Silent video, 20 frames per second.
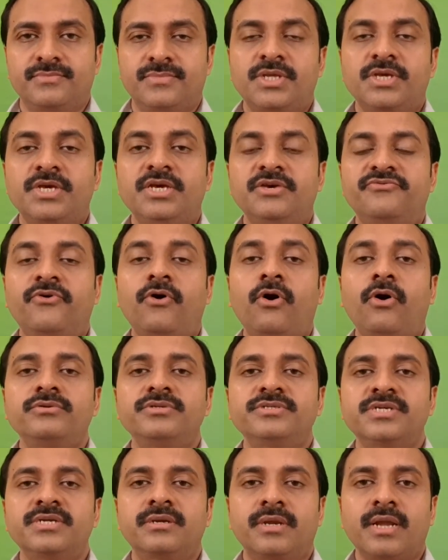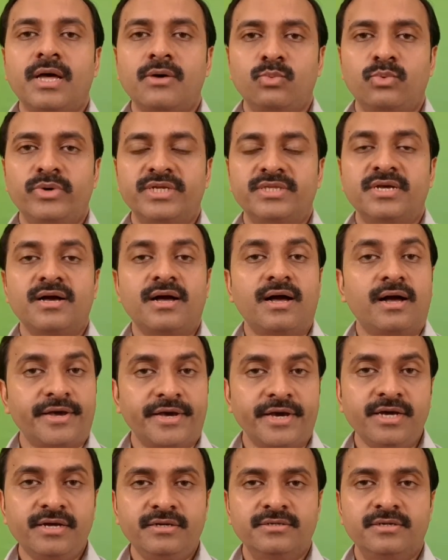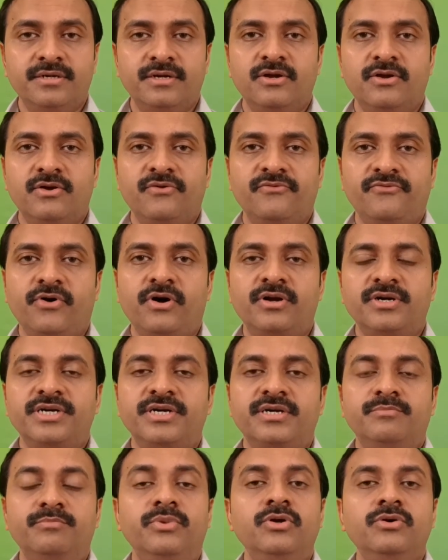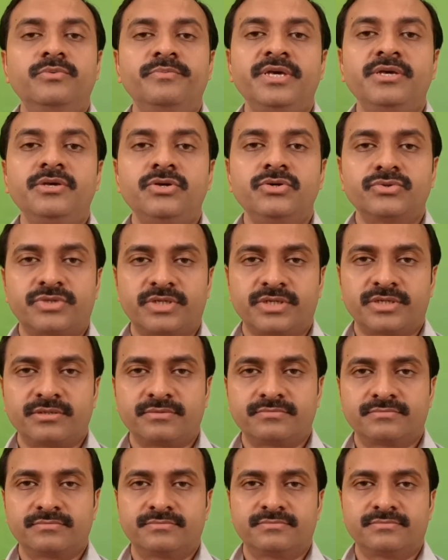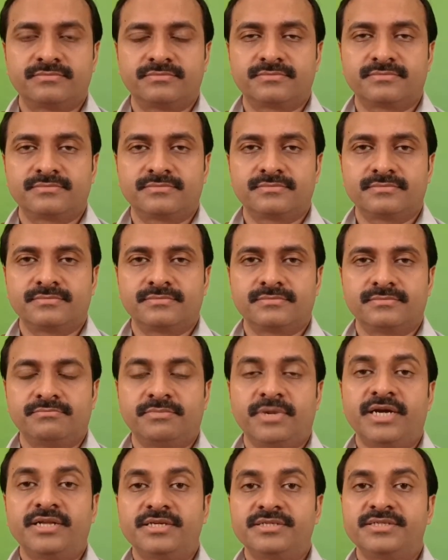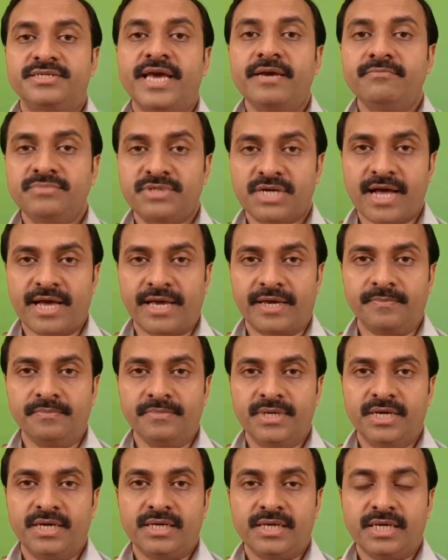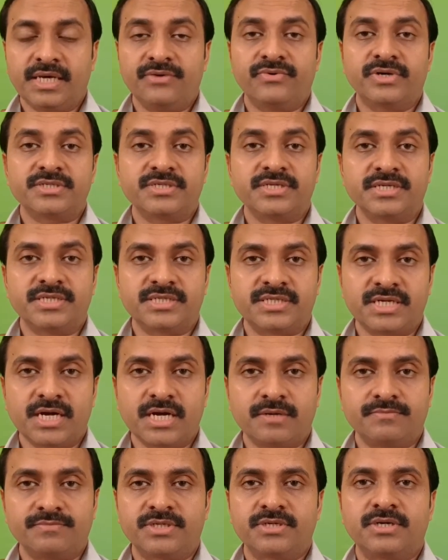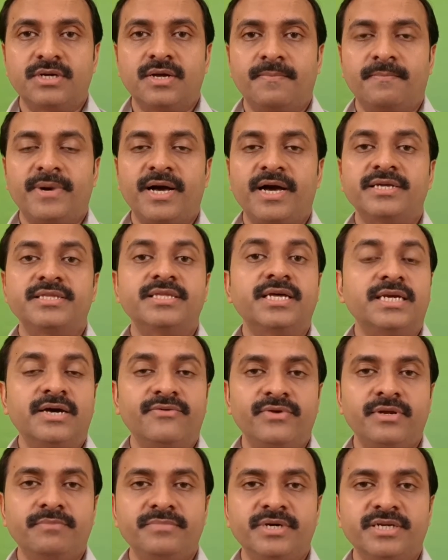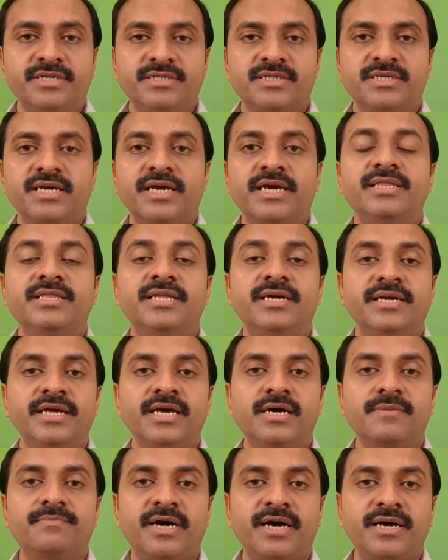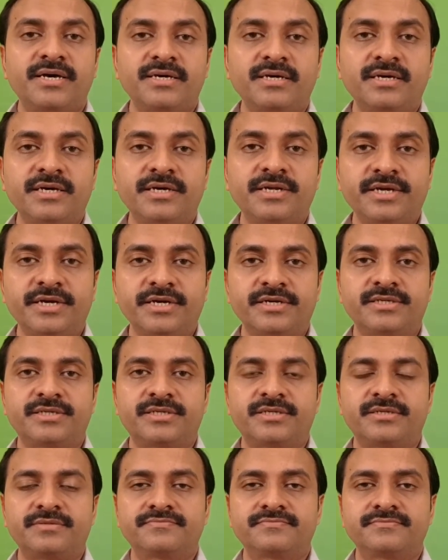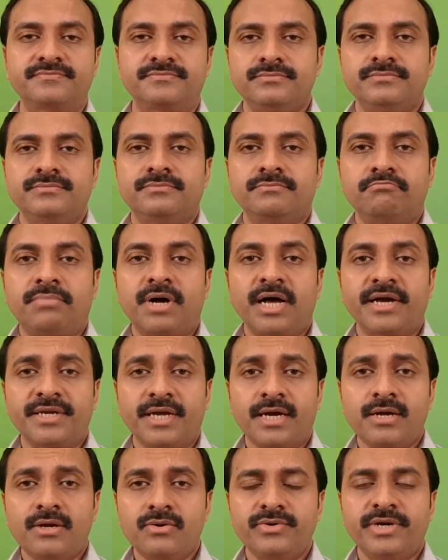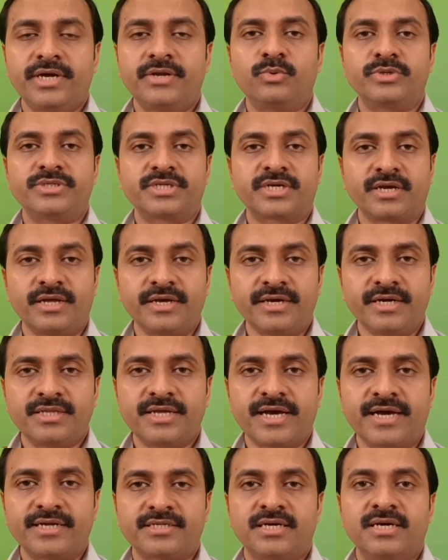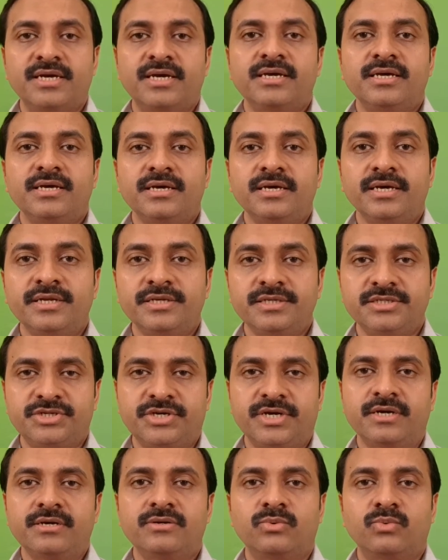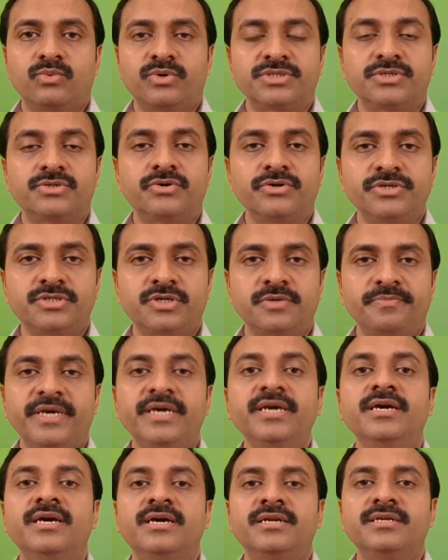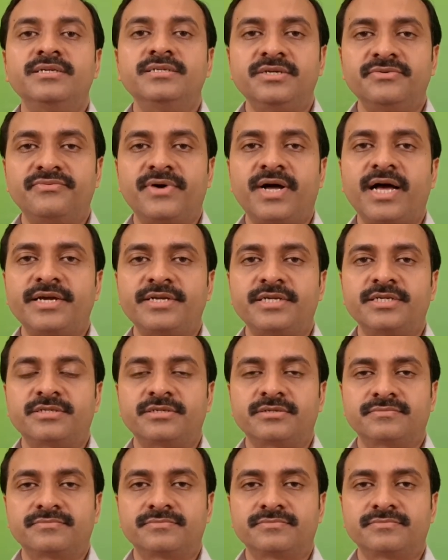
He falls in love with Aya for her blooming youth. But at the same time, he was disturbed by the developments in the nearby areas. By now, it was clear that India was going to be divided.